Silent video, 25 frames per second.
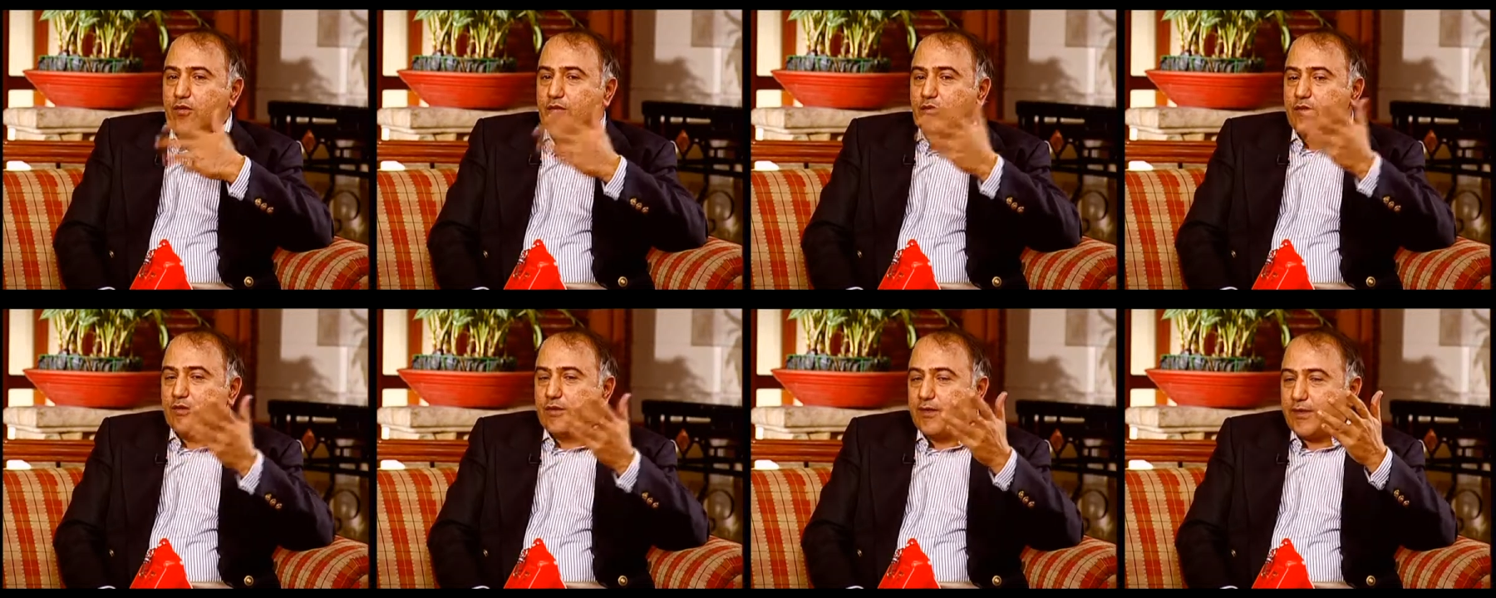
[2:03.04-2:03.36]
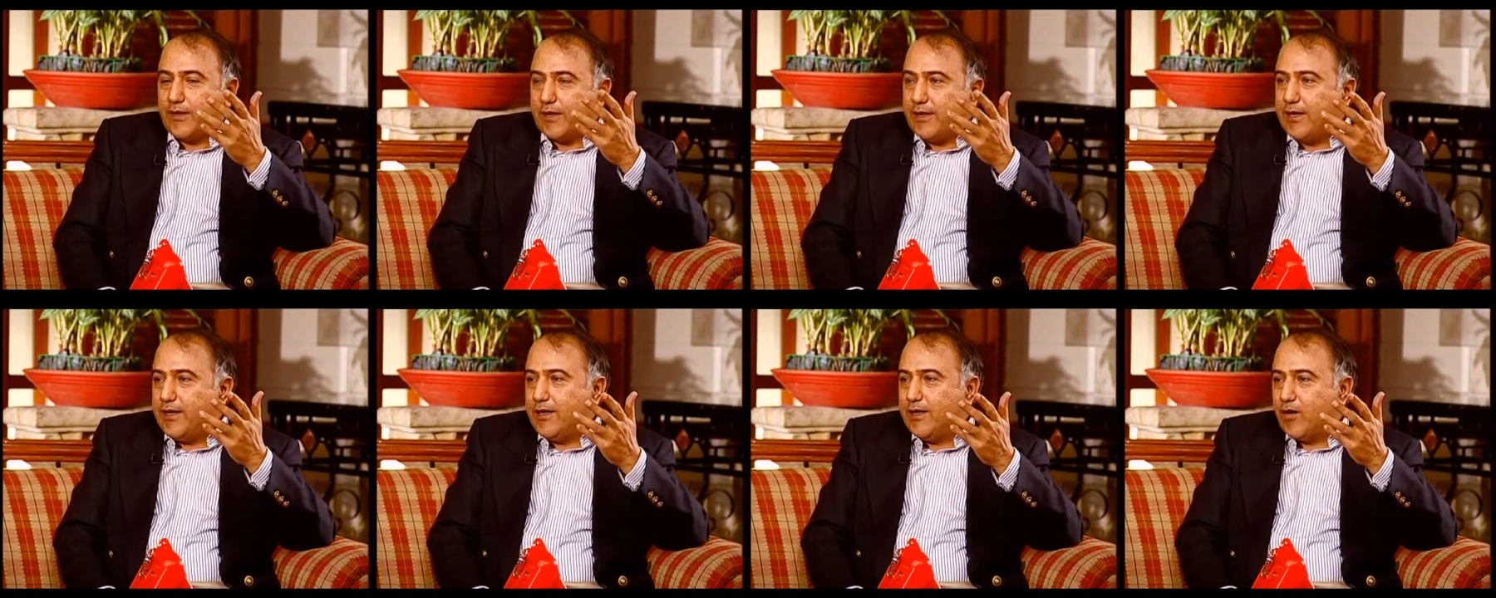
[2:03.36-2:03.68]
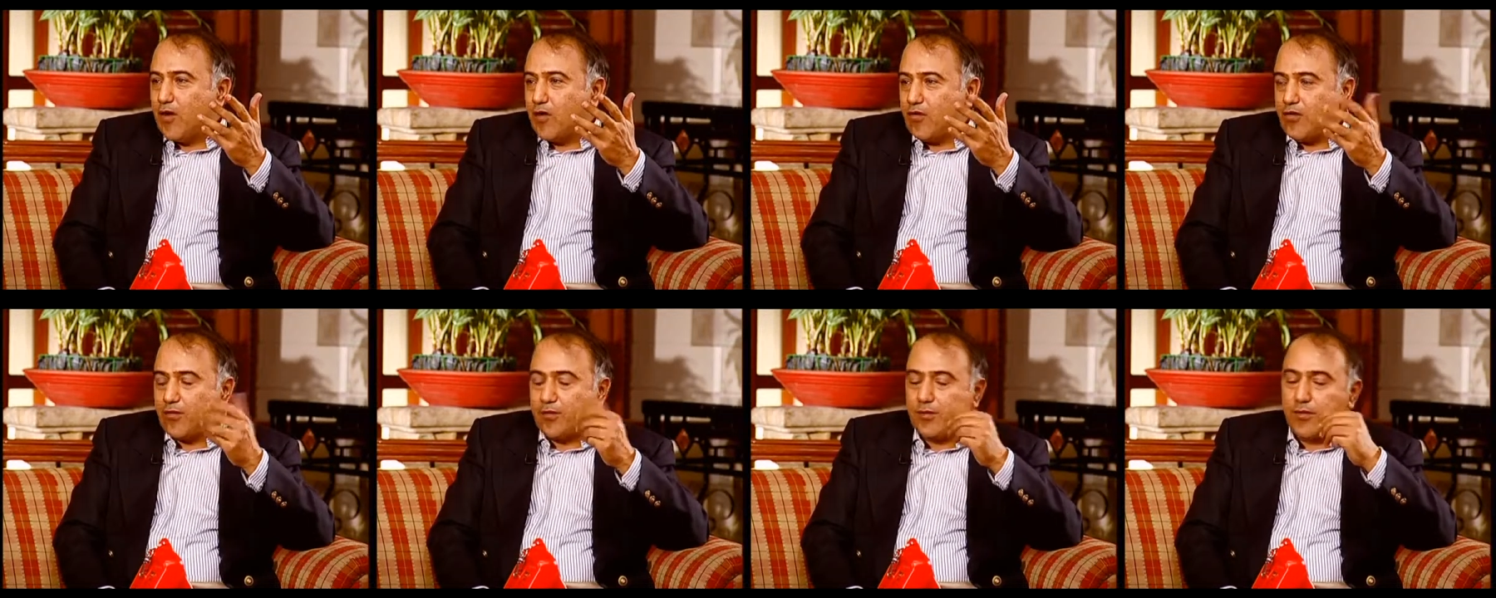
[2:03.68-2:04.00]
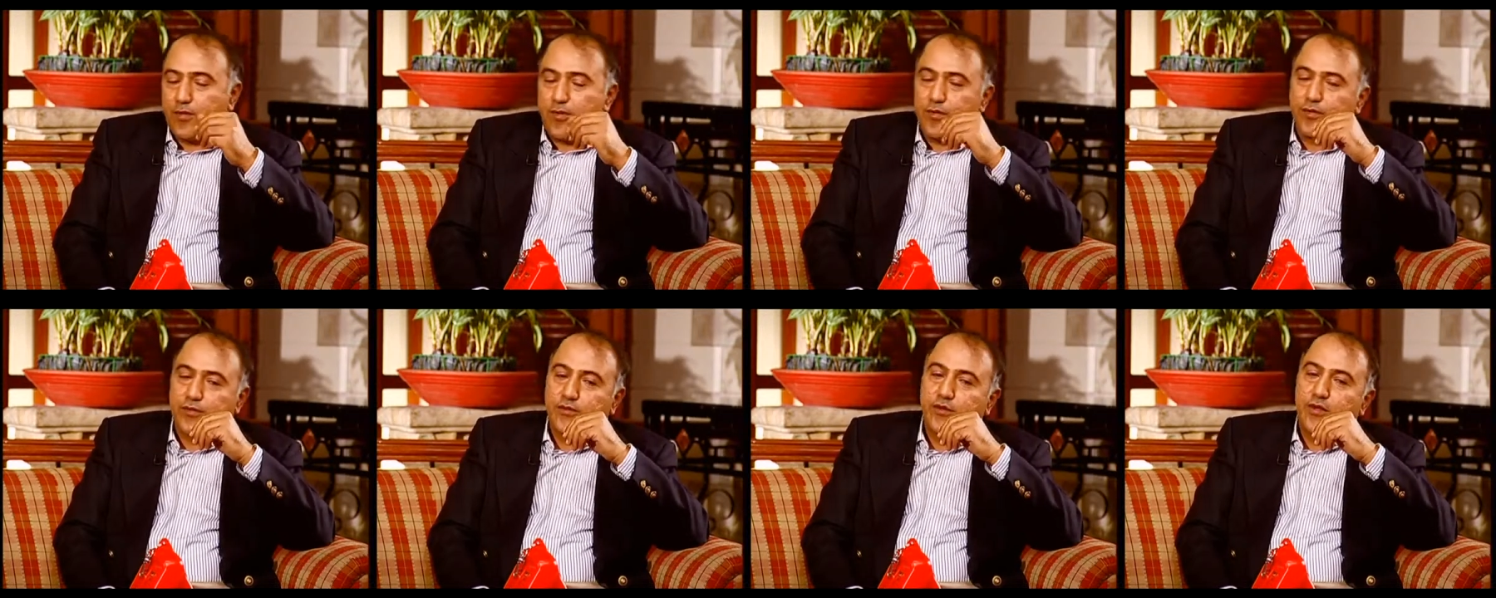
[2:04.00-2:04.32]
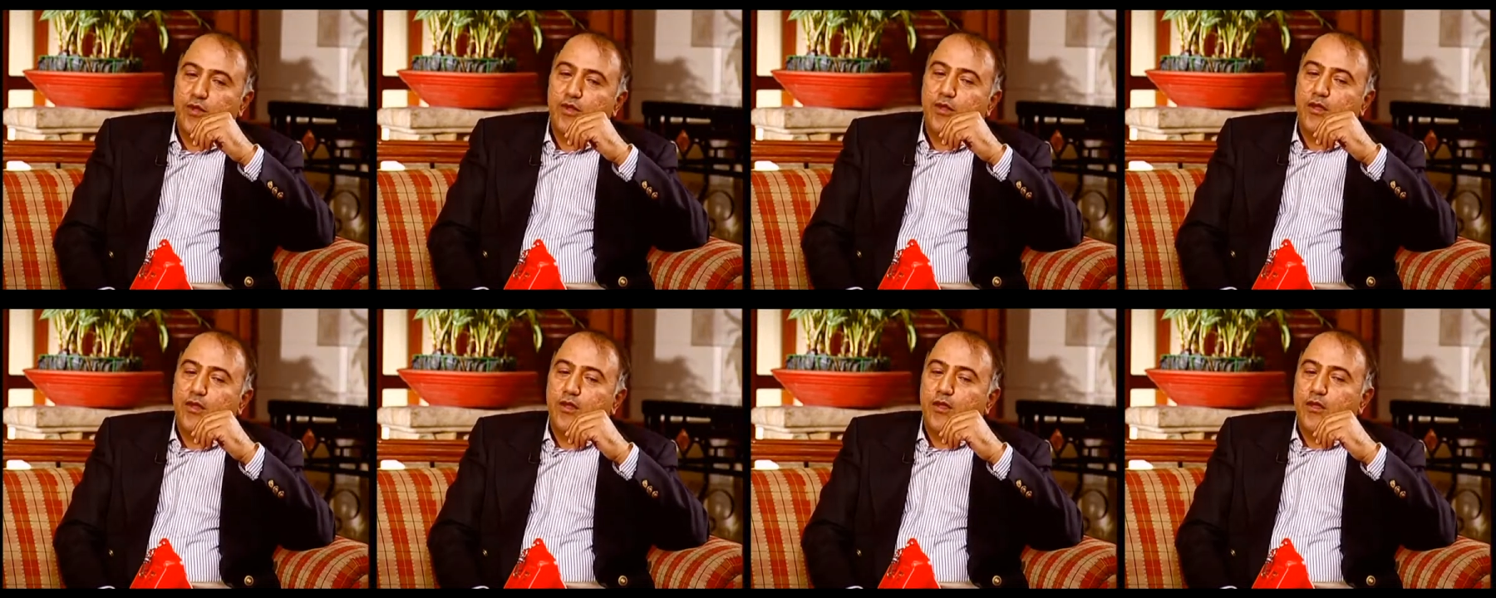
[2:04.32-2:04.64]
or green
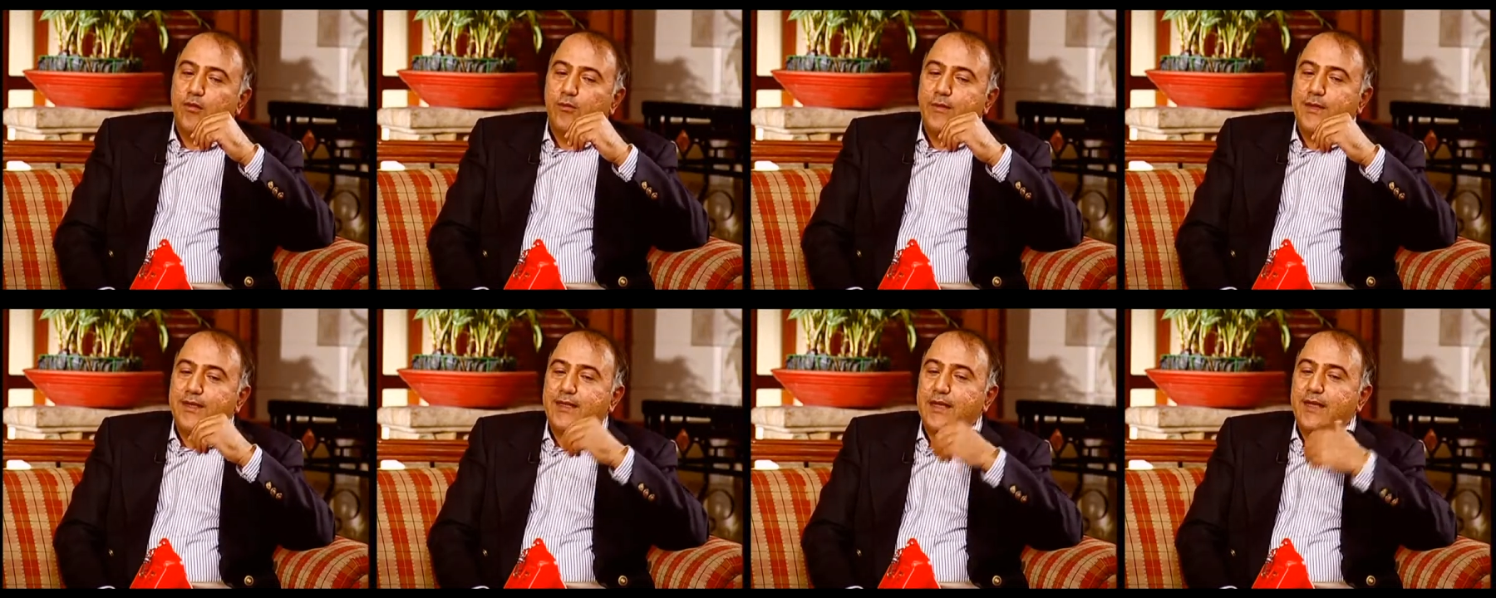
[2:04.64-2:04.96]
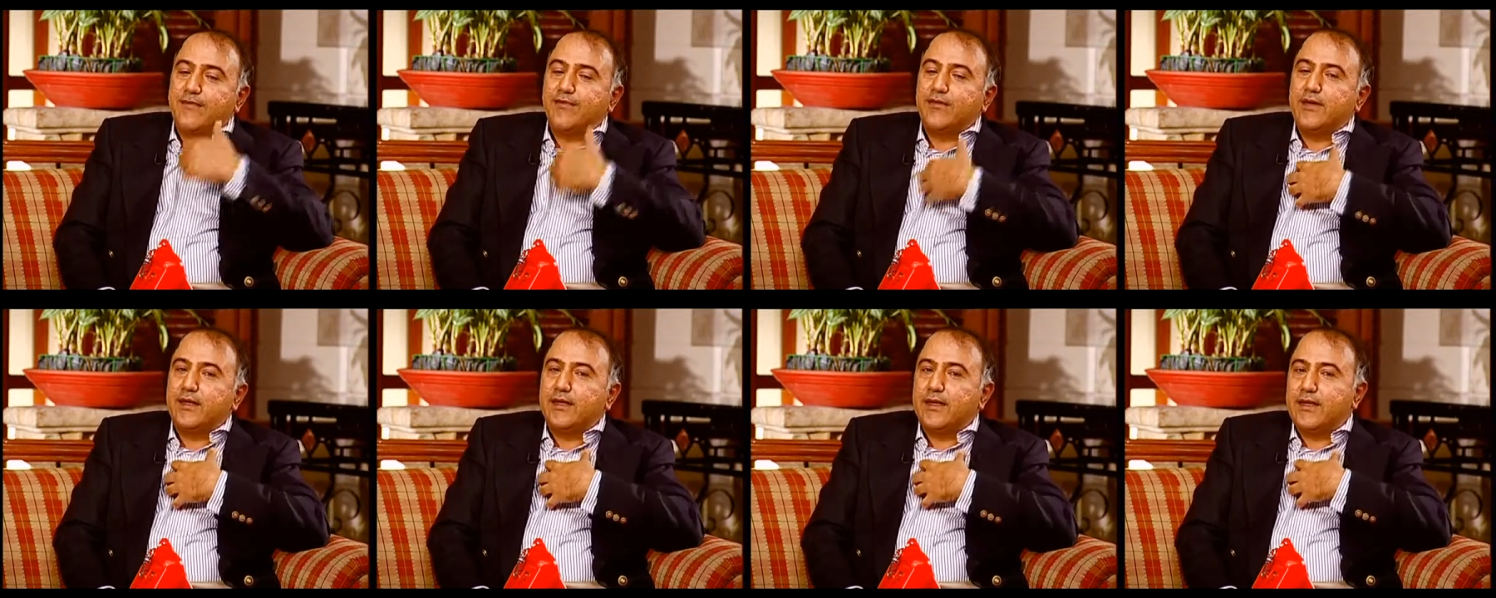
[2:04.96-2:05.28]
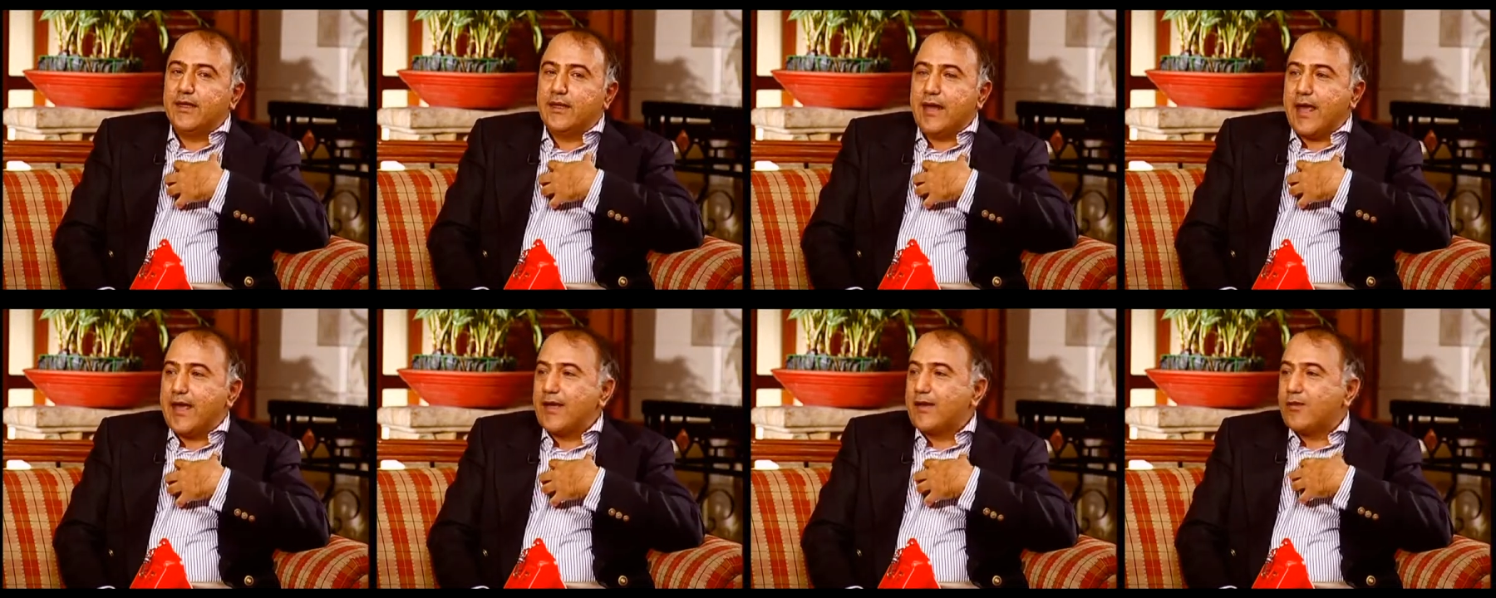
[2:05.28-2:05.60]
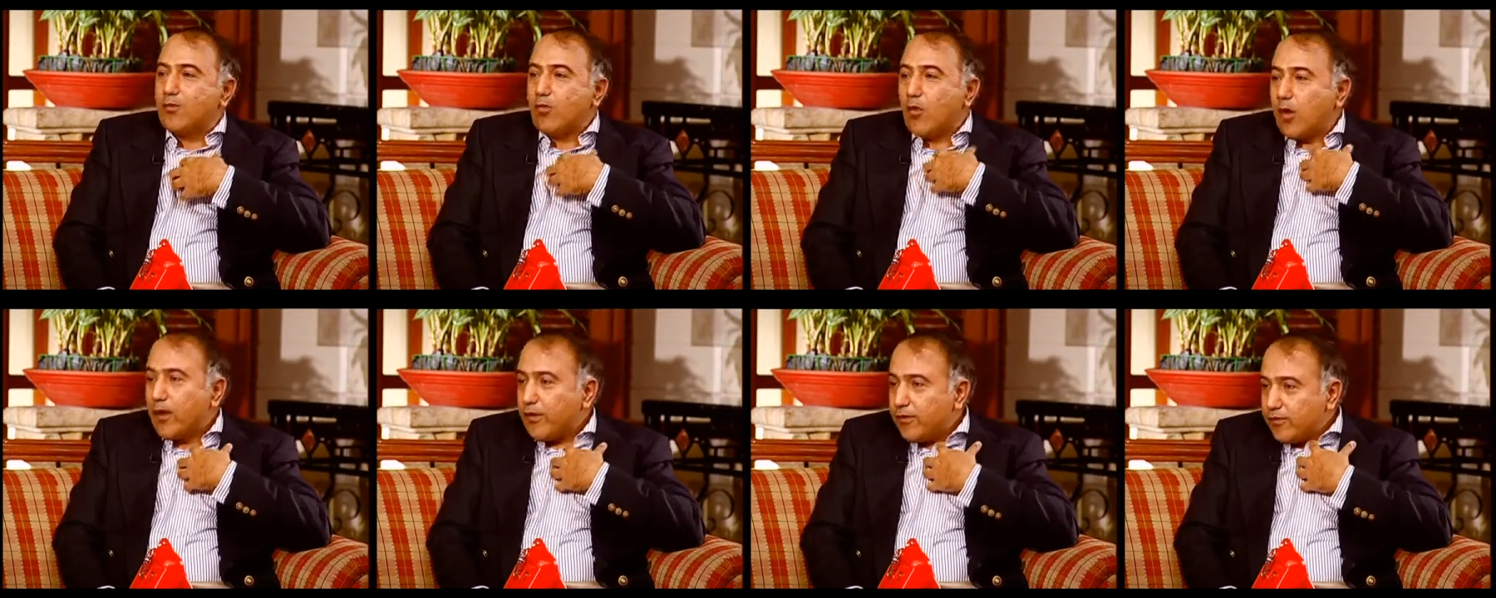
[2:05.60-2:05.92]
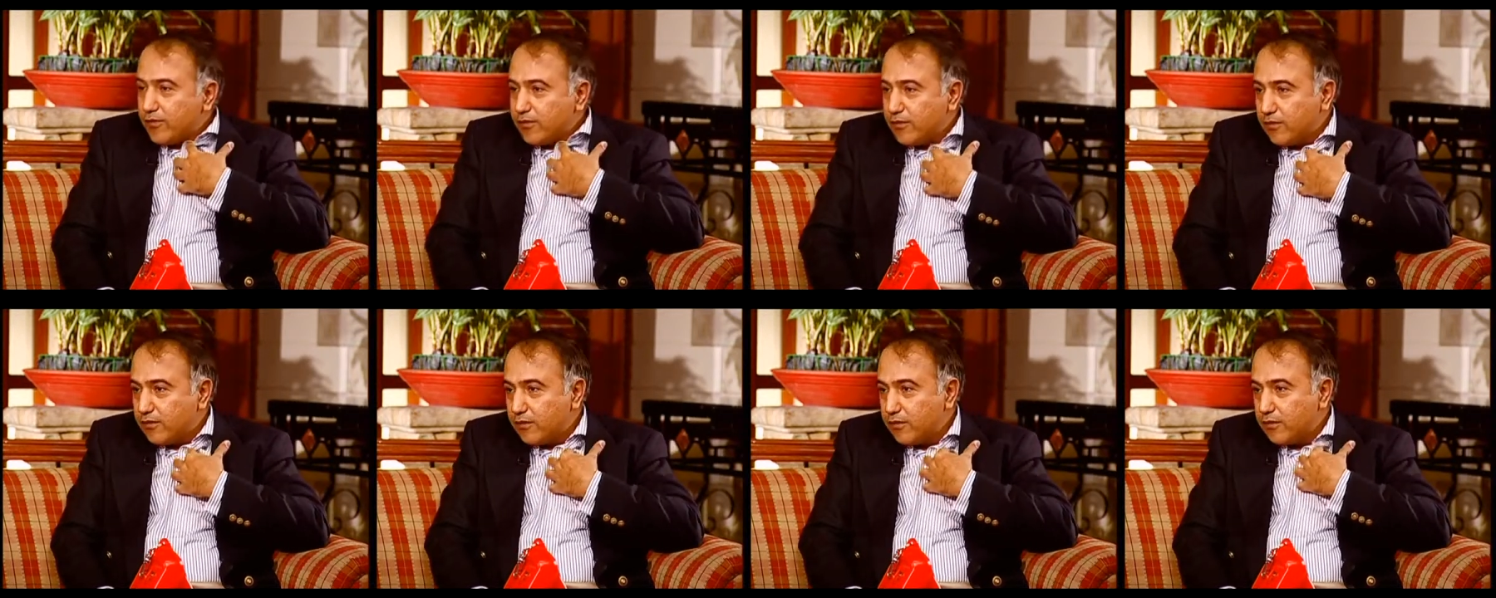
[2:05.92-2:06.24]
entrepreneurs, we definitely like a
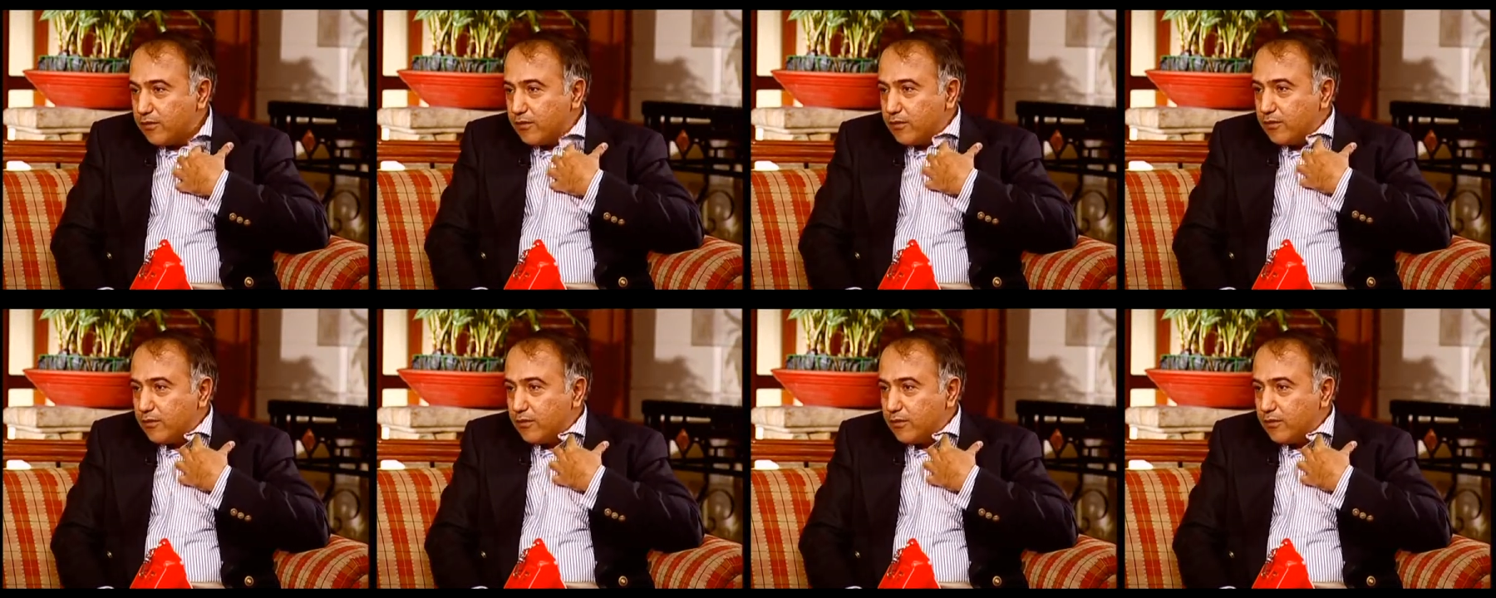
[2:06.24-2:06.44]
voice.